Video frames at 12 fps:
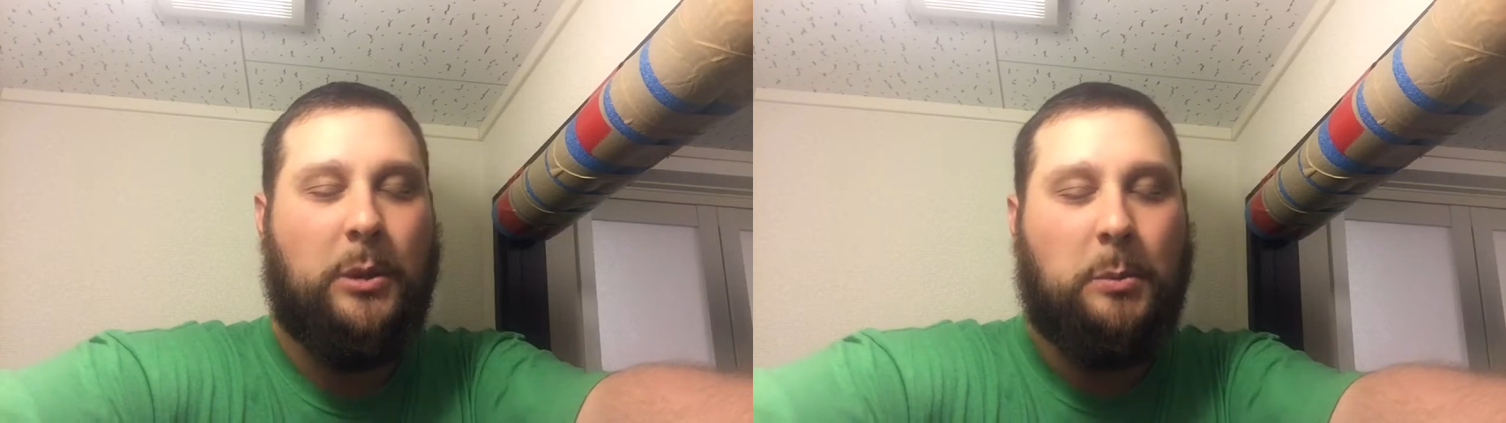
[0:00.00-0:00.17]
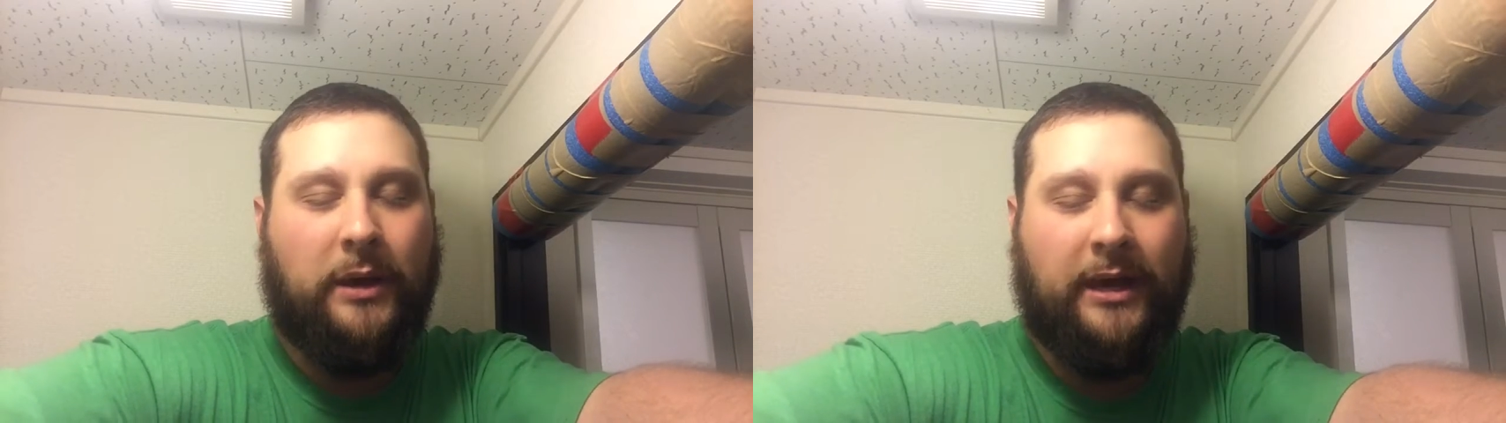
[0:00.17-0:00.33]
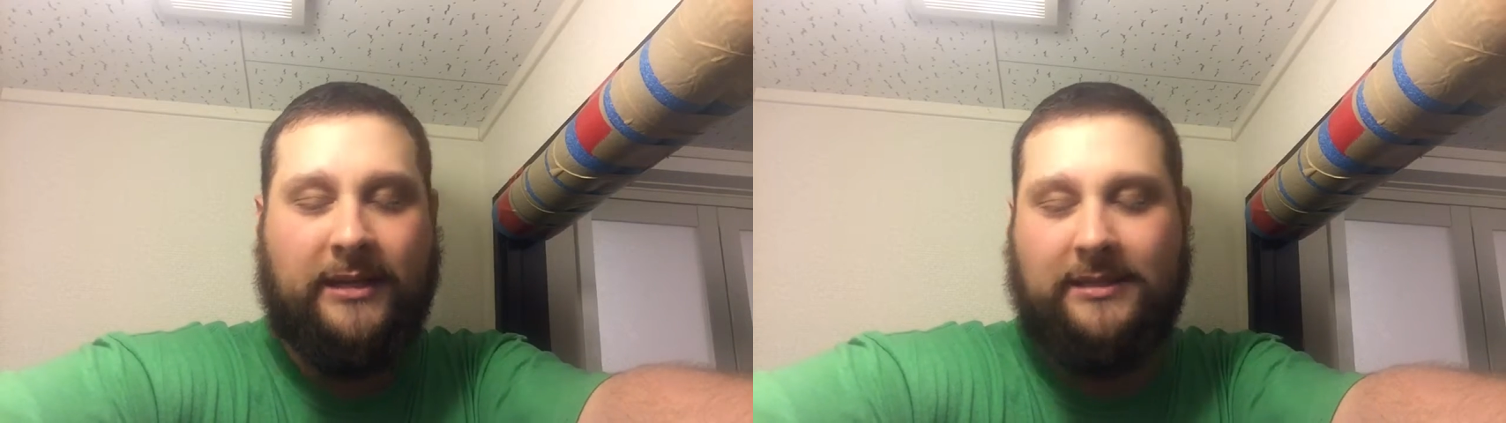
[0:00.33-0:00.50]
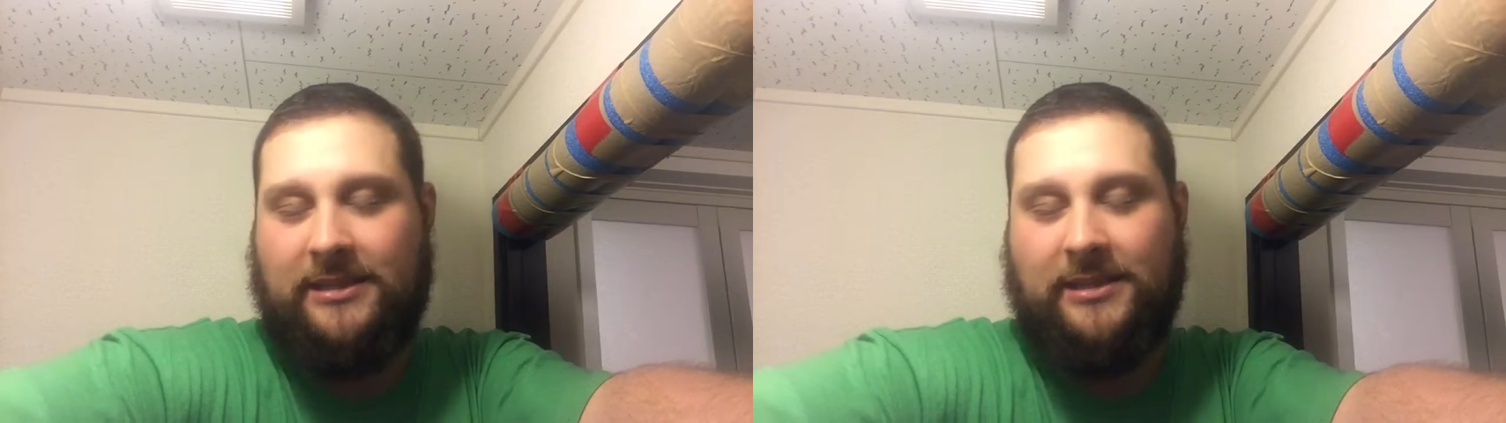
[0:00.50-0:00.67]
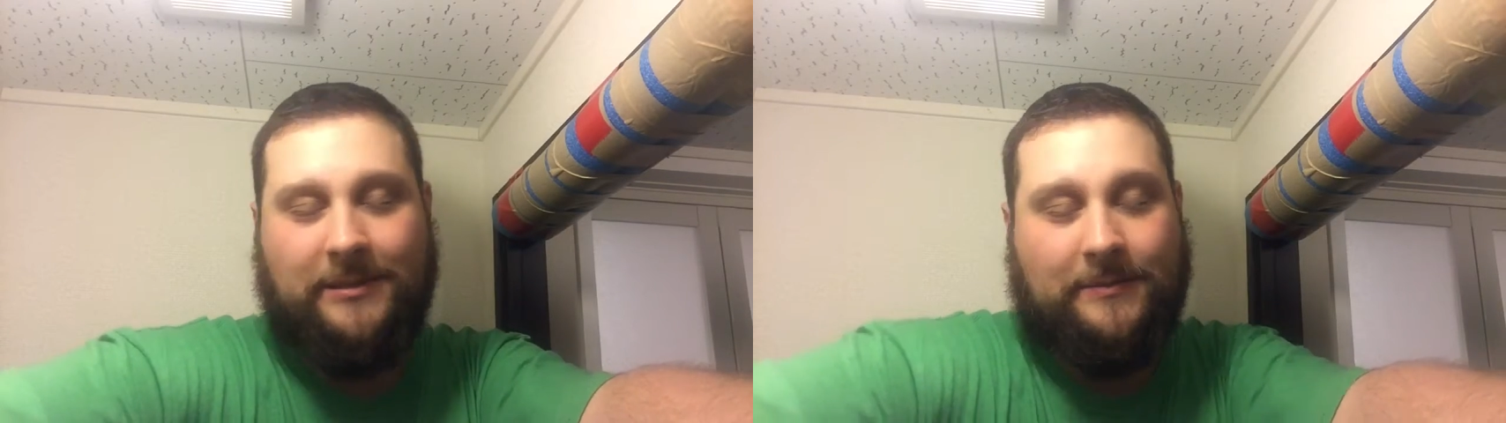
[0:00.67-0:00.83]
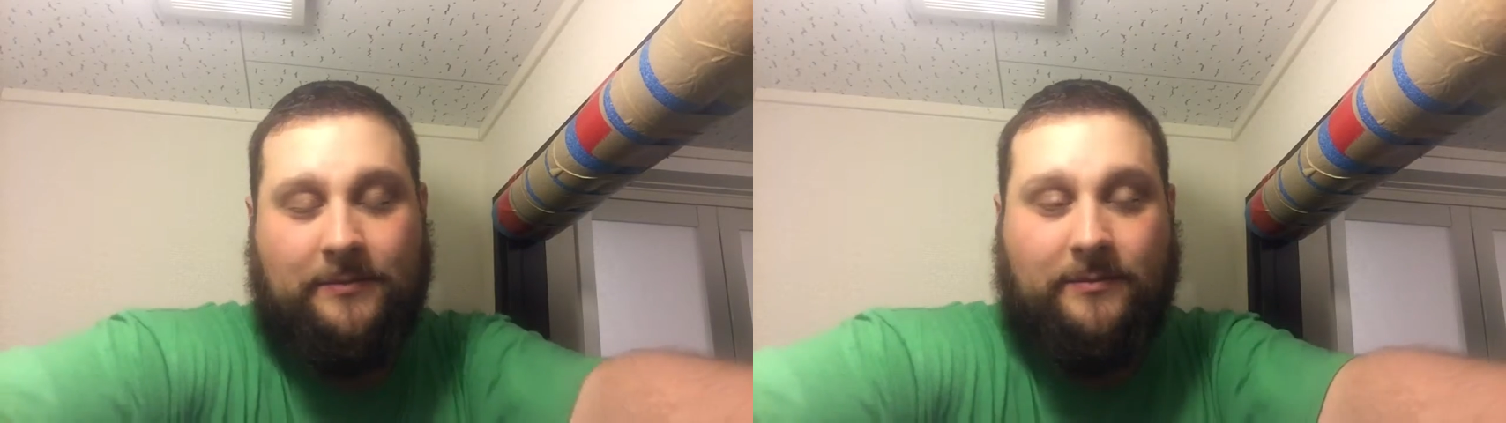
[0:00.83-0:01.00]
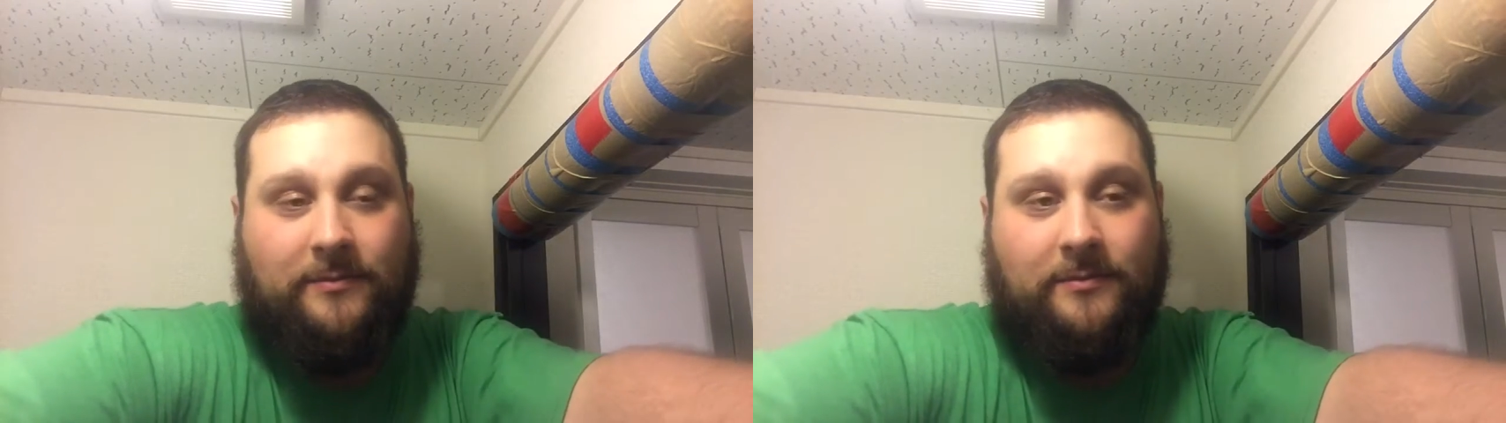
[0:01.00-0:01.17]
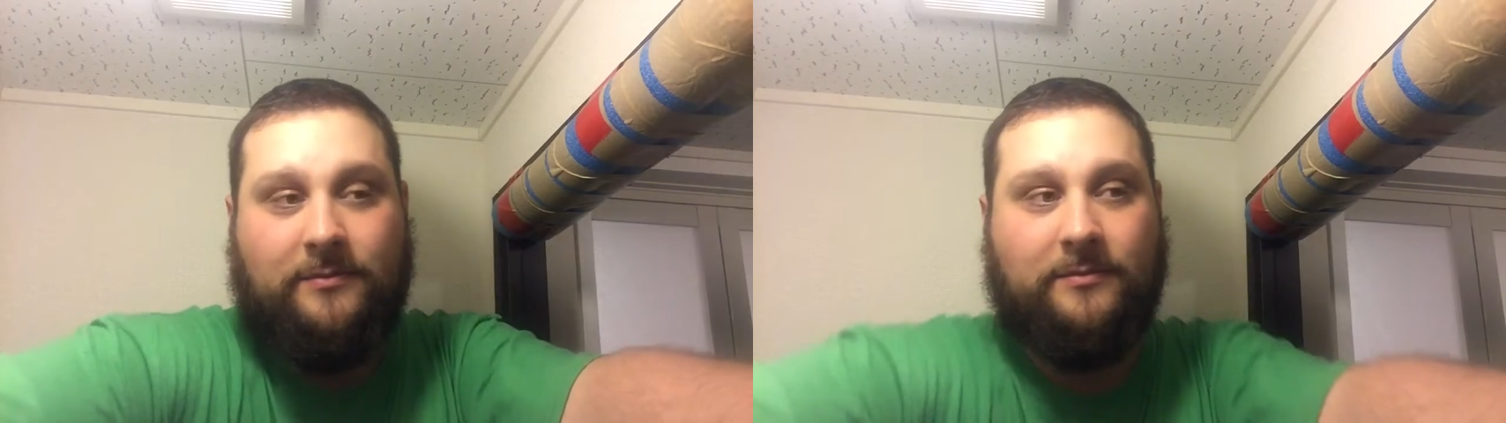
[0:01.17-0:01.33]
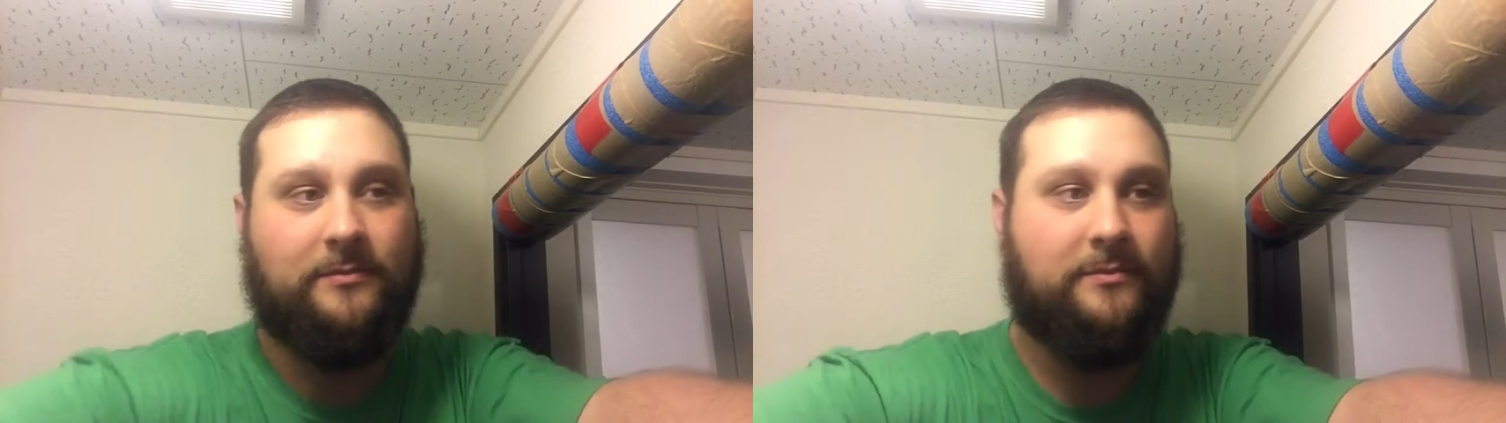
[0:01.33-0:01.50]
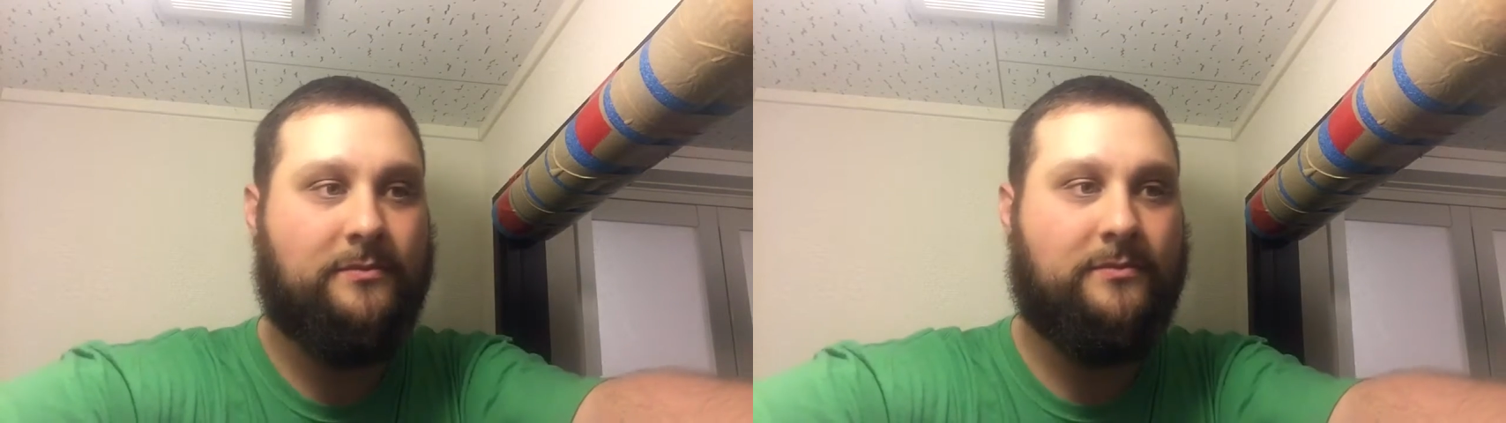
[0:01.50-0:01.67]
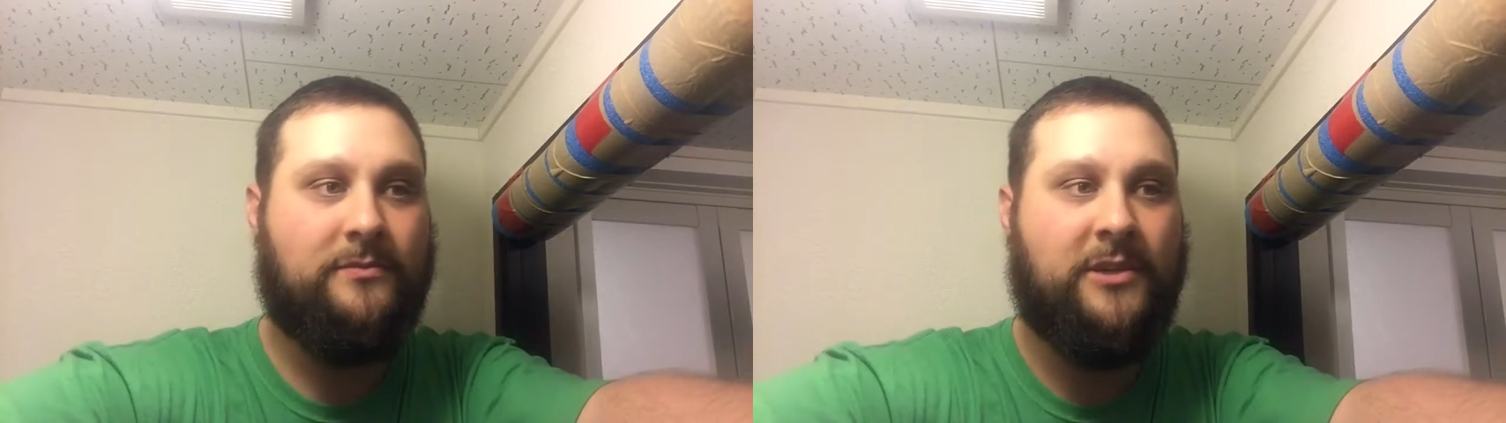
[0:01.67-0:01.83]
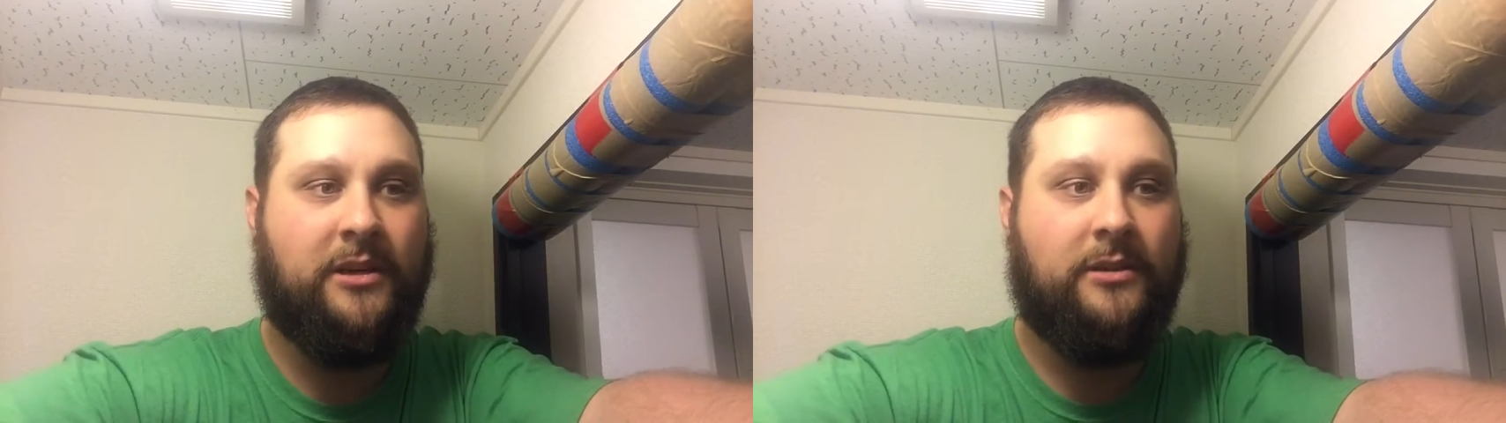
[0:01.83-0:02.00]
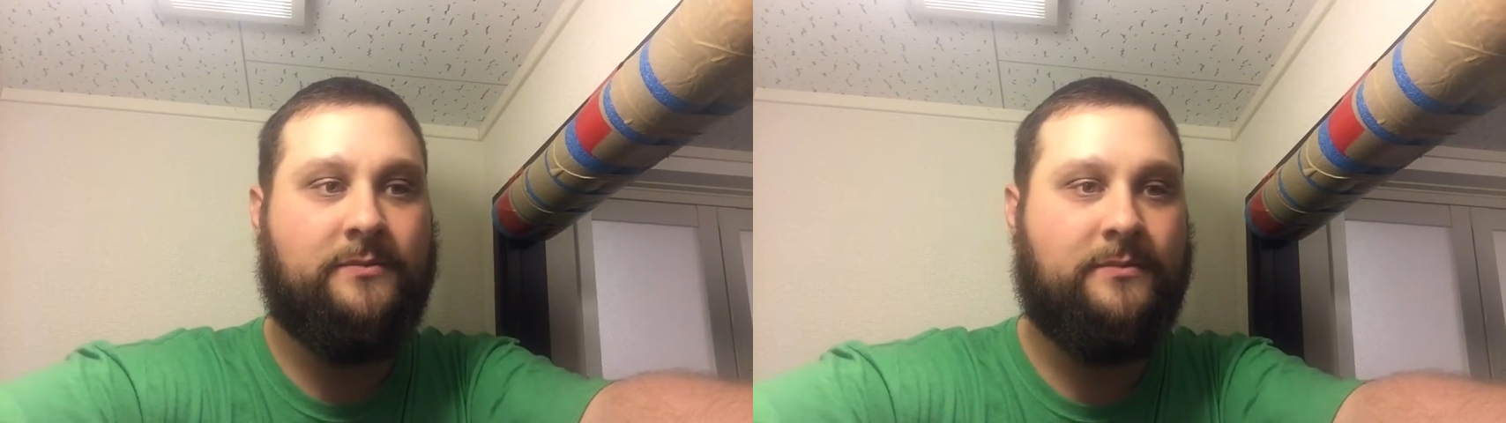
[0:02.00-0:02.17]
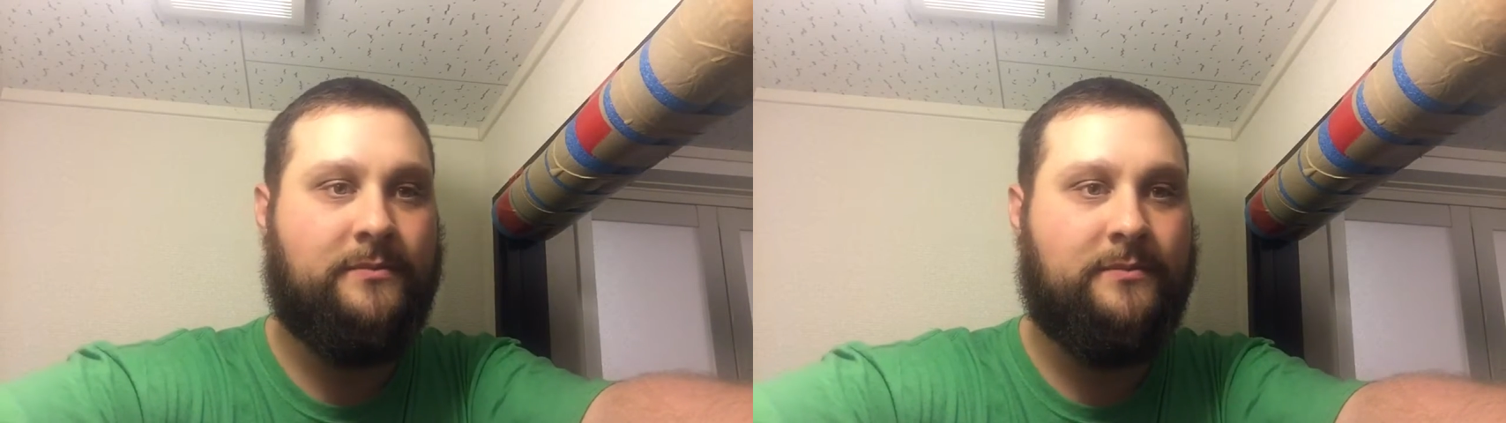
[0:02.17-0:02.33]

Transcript: But, you know,